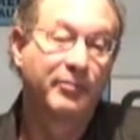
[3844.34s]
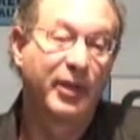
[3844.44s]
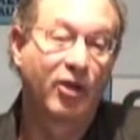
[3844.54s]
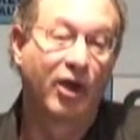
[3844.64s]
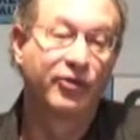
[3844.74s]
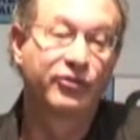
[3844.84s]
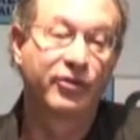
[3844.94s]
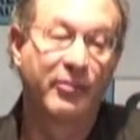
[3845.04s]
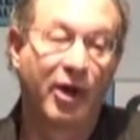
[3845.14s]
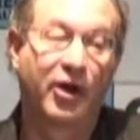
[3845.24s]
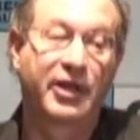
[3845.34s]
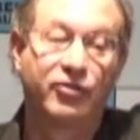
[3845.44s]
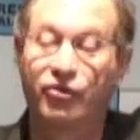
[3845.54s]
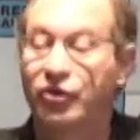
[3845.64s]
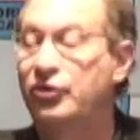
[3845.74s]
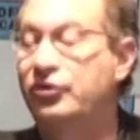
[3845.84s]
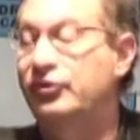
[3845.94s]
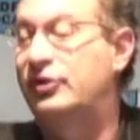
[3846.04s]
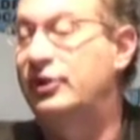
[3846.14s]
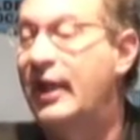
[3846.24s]
Because American
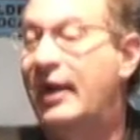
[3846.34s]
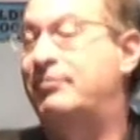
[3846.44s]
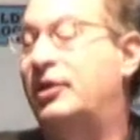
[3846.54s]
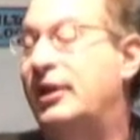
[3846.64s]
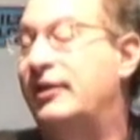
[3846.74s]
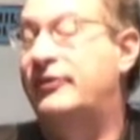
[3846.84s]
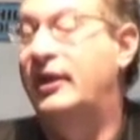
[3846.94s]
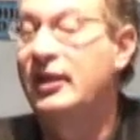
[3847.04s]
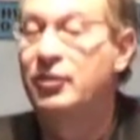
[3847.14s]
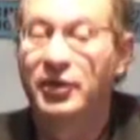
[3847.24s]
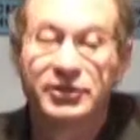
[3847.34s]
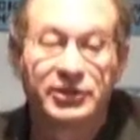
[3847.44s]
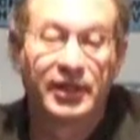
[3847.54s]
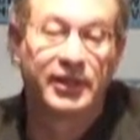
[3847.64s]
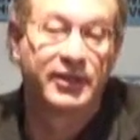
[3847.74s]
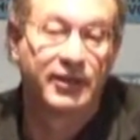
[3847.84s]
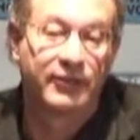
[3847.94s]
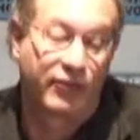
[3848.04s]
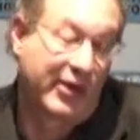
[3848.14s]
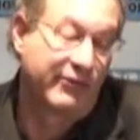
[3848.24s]
Jews did not believe that he was
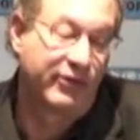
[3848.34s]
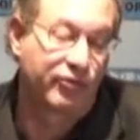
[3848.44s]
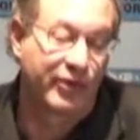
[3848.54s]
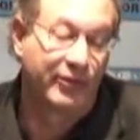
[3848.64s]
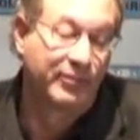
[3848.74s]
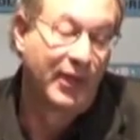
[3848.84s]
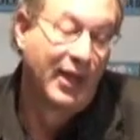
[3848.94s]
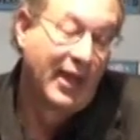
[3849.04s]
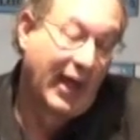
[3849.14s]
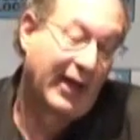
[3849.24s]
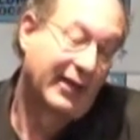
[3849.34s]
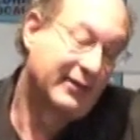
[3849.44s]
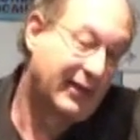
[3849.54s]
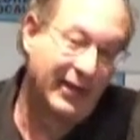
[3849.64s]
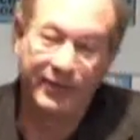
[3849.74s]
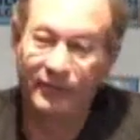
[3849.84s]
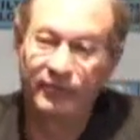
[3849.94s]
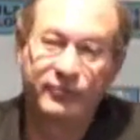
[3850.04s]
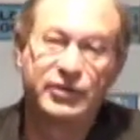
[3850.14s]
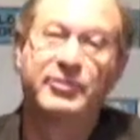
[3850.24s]
a friend of Israel. And he
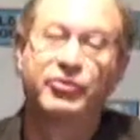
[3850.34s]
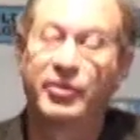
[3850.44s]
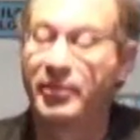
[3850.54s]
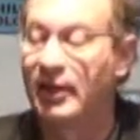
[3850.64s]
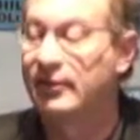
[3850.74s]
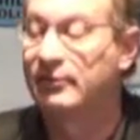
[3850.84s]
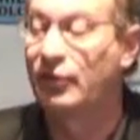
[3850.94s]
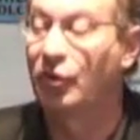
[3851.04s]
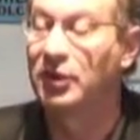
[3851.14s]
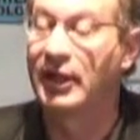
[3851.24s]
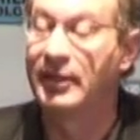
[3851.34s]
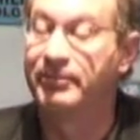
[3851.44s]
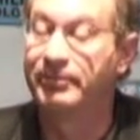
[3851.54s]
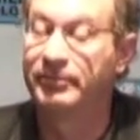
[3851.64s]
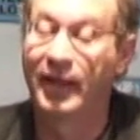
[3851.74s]
seems to be totally